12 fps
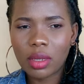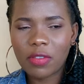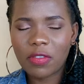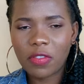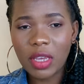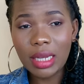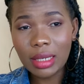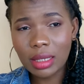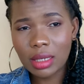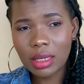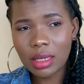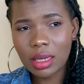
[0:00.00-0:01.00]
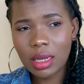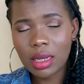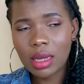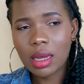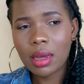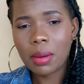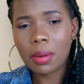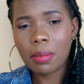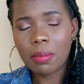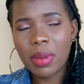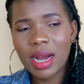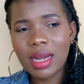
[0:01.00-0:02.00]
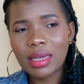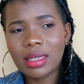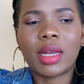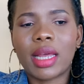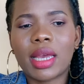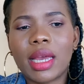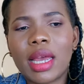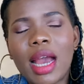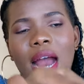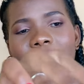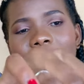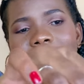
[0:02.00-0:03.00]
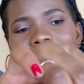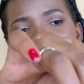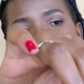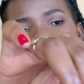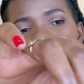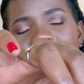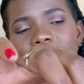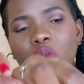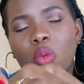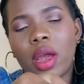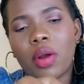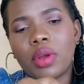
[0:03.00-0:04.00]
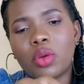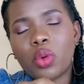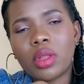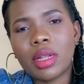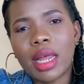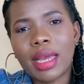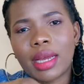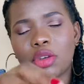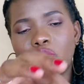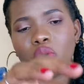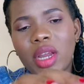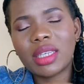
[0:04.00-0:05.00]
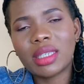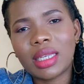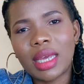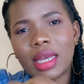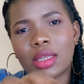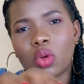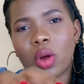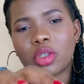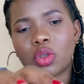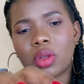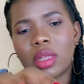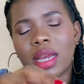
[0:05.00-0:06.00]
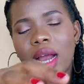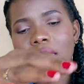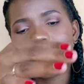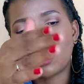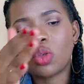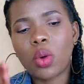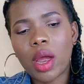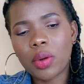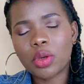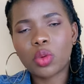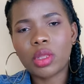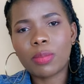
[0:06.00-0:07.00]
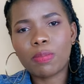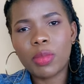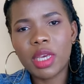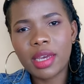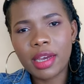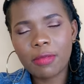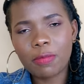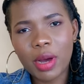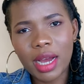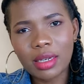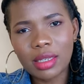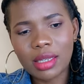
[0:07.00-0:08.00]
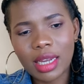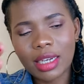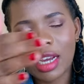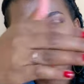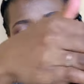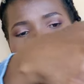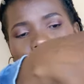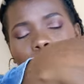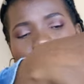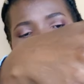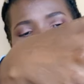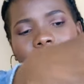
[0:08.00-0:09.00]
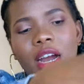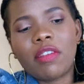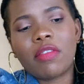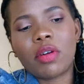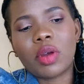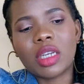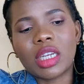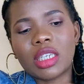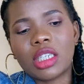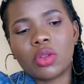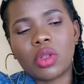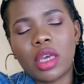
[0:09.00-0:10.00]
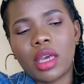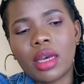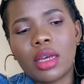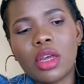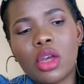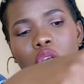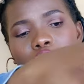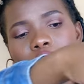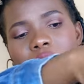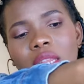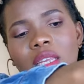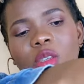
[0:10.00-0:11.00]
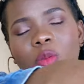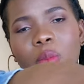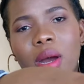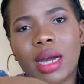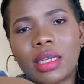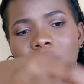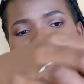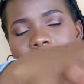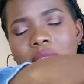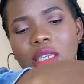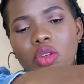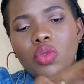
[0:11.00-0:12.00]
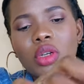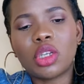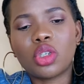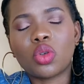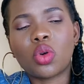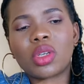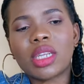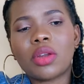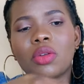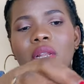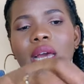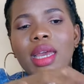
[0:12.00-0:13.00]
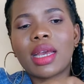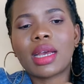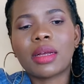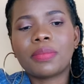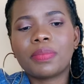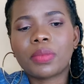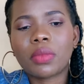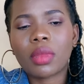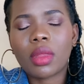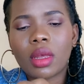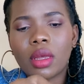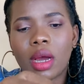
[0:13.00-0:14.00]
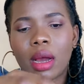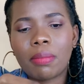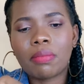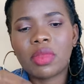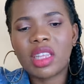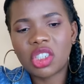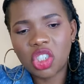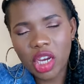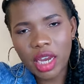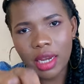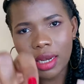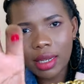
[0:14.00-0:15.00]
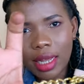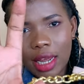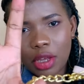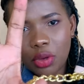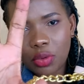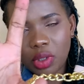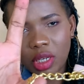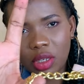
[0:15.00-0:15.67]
the feet, but like I can't just wear it with like dresses or a short thing. I need to wear it with bigger pants that can cover it until here, so that this part doesn't really show, because I don't like the chain that I used